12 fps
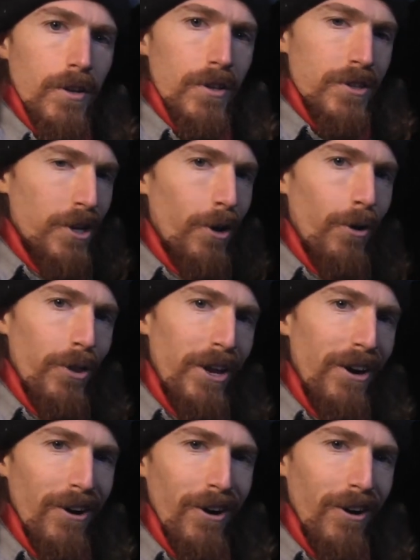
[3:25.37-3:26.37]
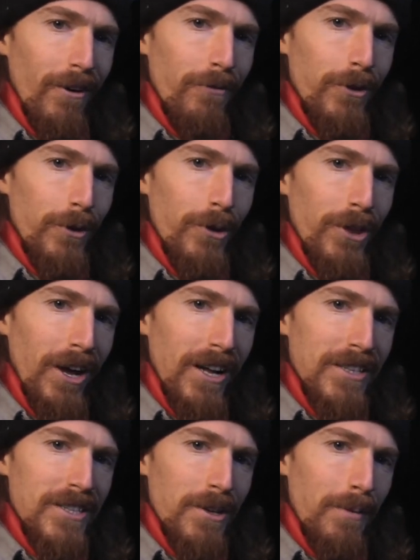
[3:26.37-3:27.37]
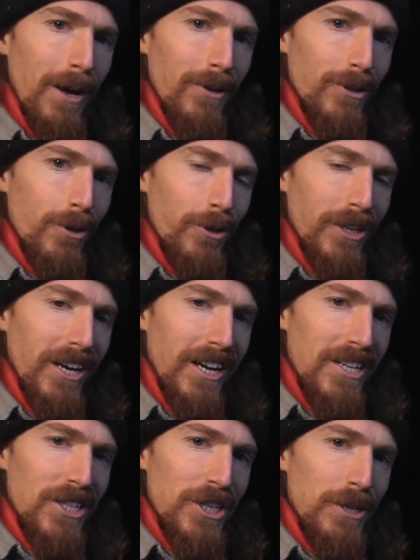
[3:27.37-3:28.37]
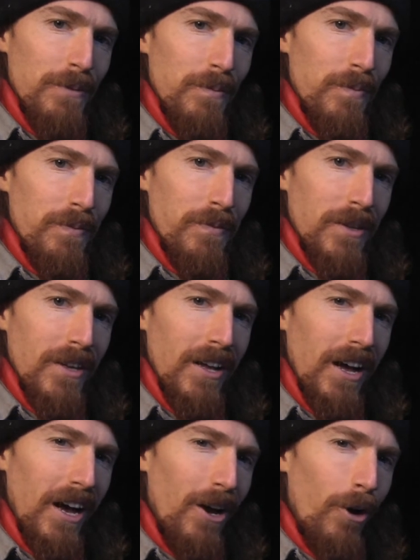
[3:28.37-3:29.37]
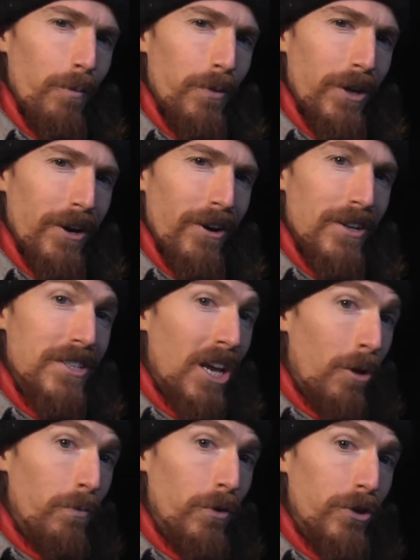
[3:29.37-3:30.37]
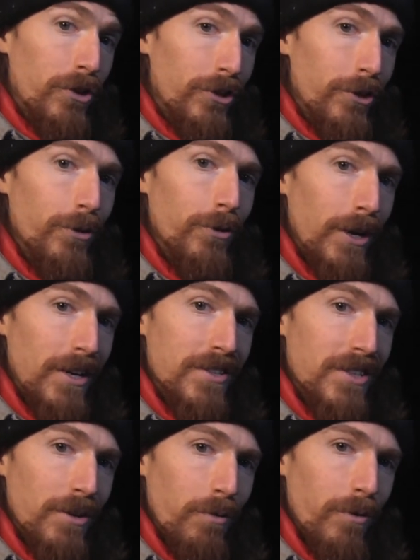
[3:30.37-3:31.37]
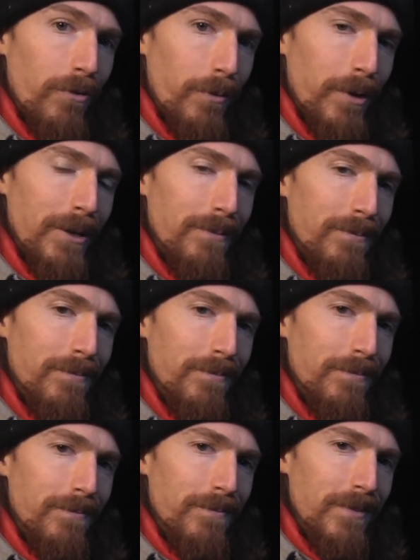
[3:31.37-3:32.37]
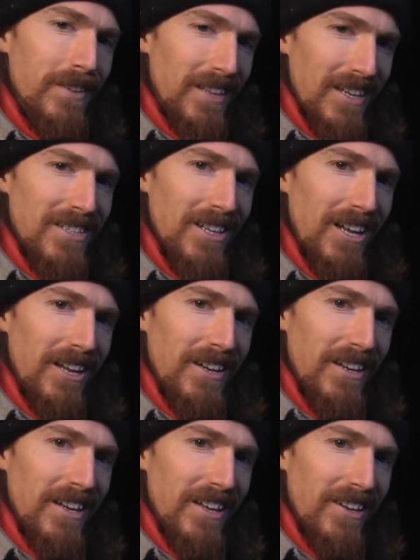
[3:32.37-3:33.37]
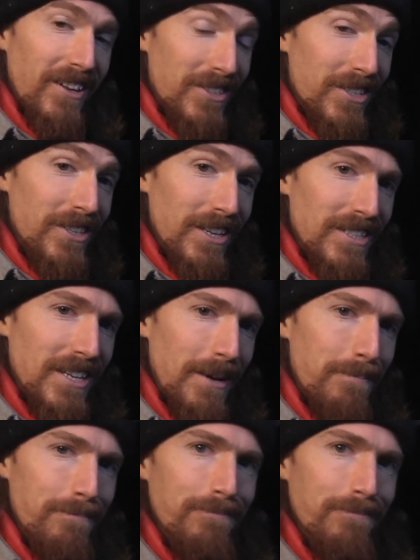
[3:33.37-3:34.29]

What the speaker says: So there are a few thoughts about kotegaeshi. I hope they're as helpful to you as they were for me. Thanks a lot, and I'll see you next time.